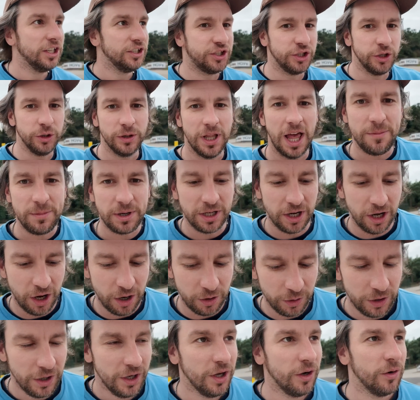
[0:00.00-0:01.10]
Do let me
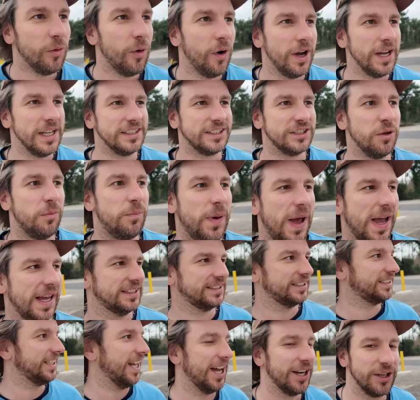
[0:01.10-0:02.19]
know what is the
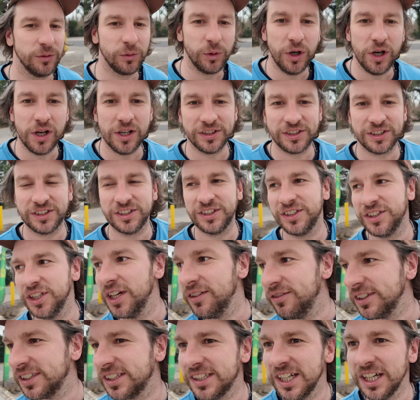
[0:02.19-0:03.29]
best and worst
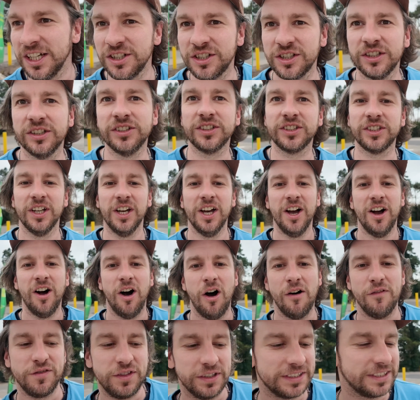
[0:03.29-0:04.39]
service stations
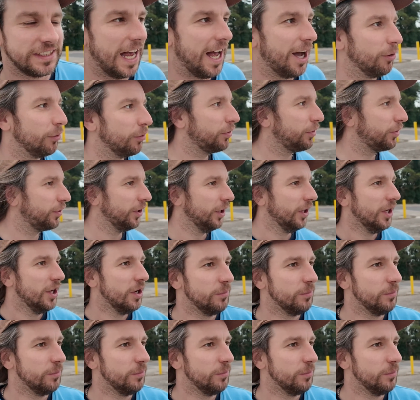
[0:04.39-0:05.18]
of the south.